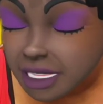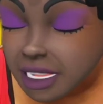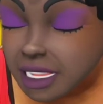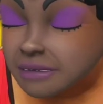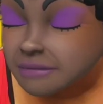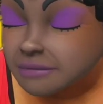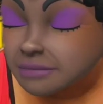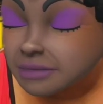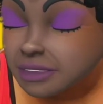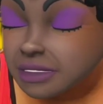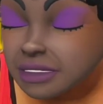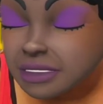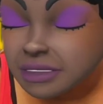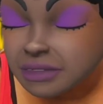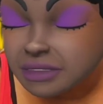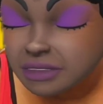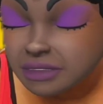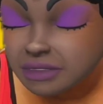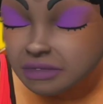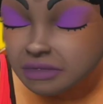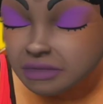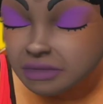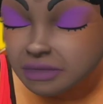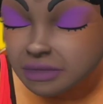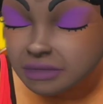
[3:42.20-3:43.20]
Because the
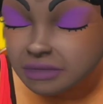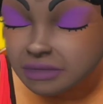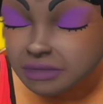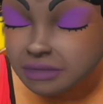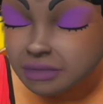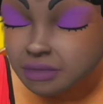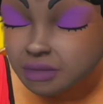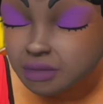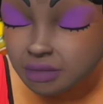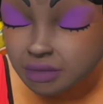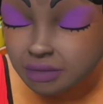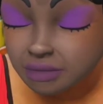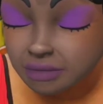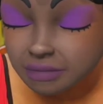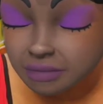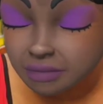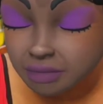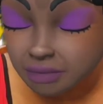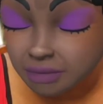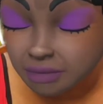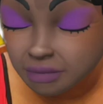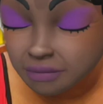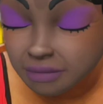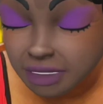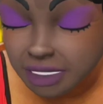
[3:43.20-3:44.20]
use of the word
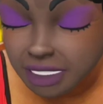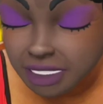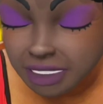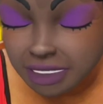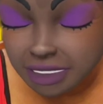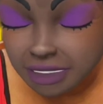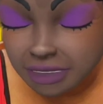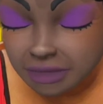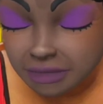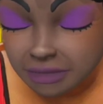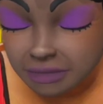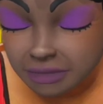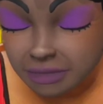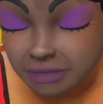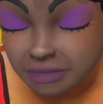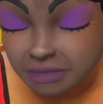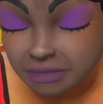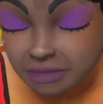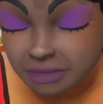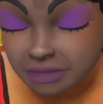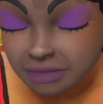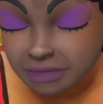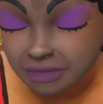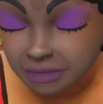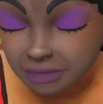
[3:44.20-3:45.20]
boy in
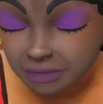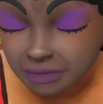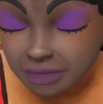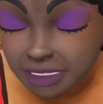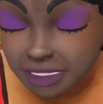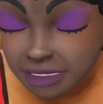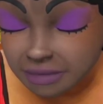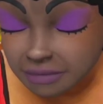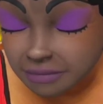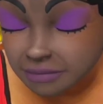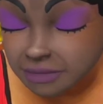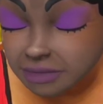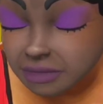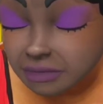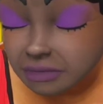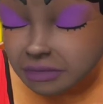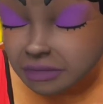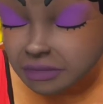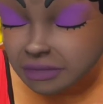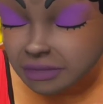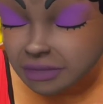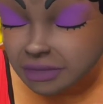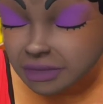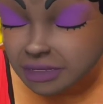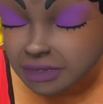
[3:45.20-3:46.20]
reference to black
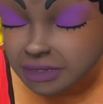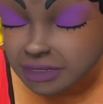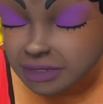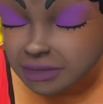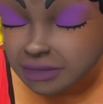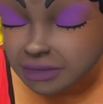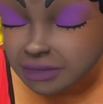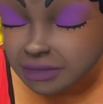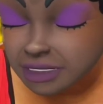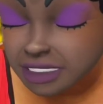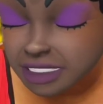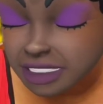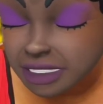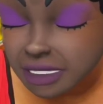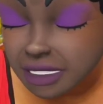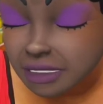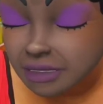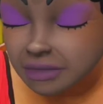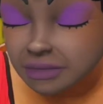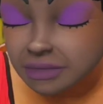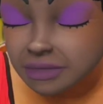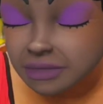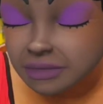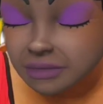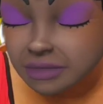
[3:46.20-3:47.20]
males ceased, it
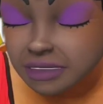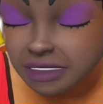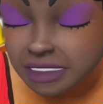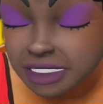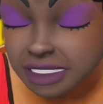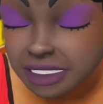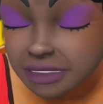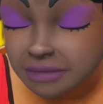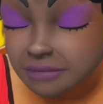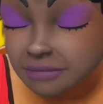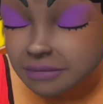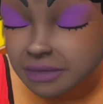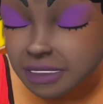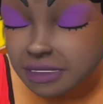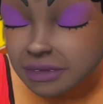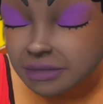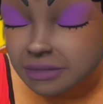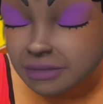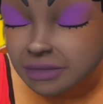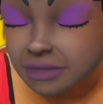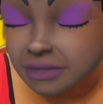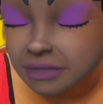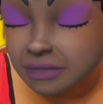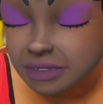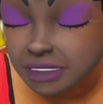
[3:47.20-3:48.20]
only meant that black
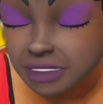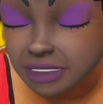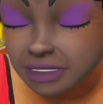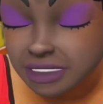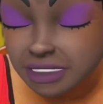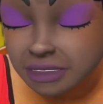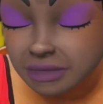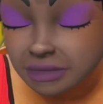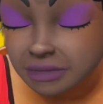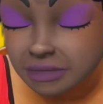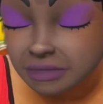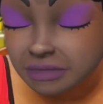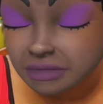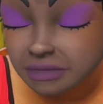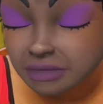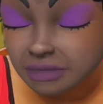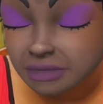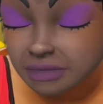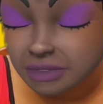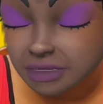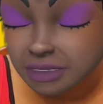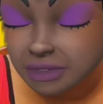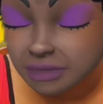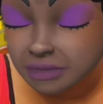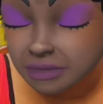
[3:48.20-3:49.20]
males could then
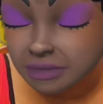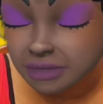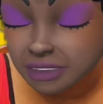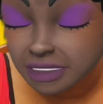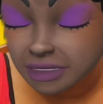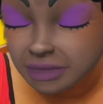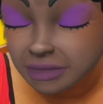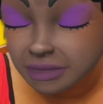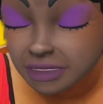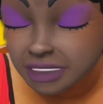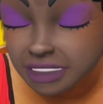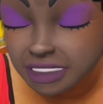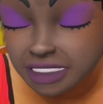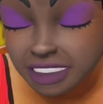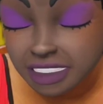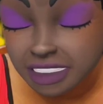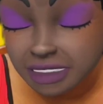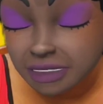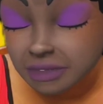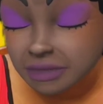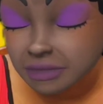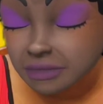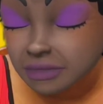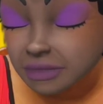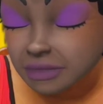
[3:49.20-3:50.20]
refer to themselves as
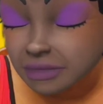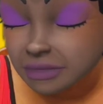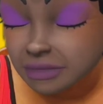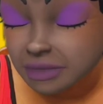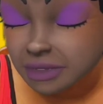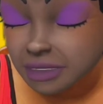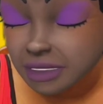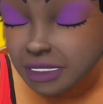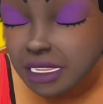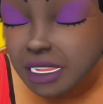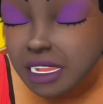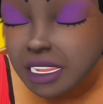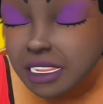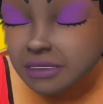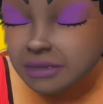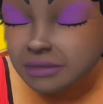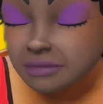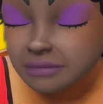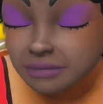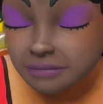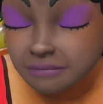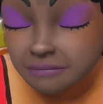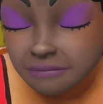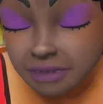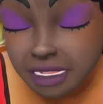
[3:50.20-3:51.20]
any one of the
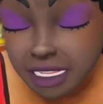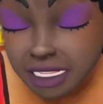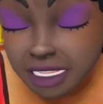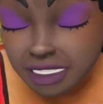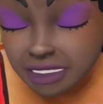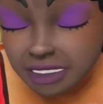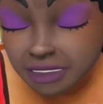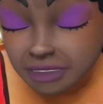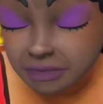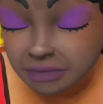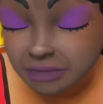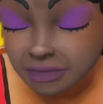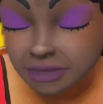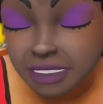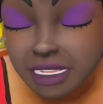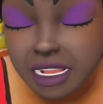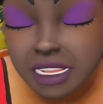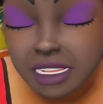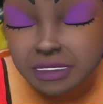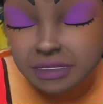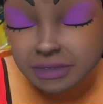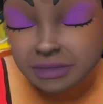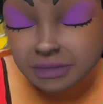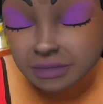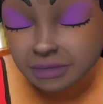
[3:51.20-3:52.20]
remaining three
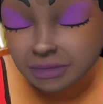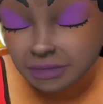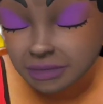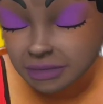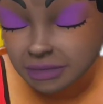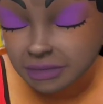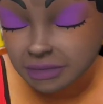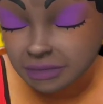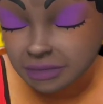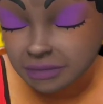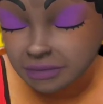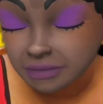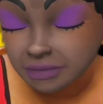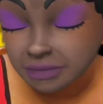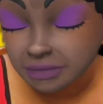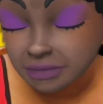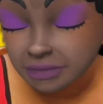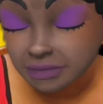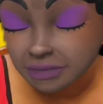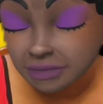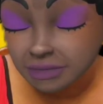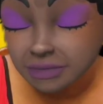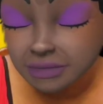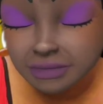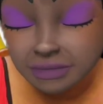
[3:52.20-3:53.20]
categories of people
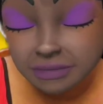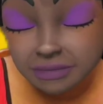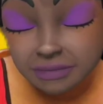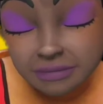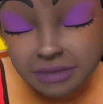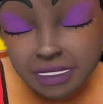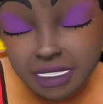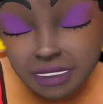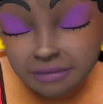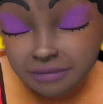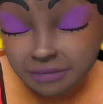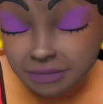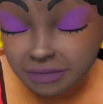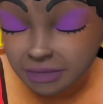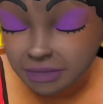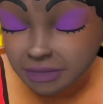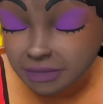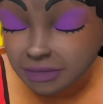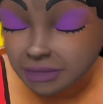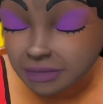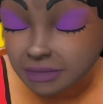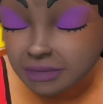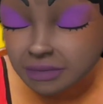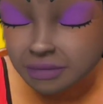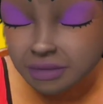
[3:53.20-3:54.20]

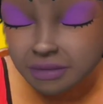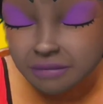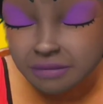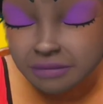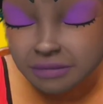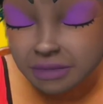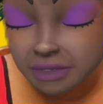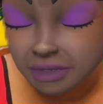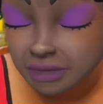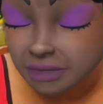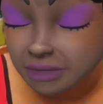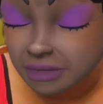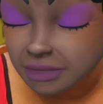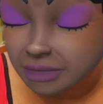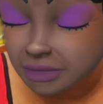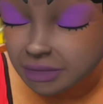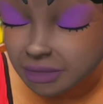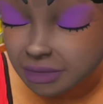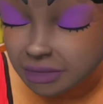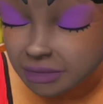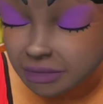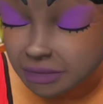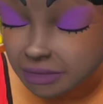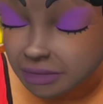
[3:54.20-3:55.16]
baby, woman, or girl.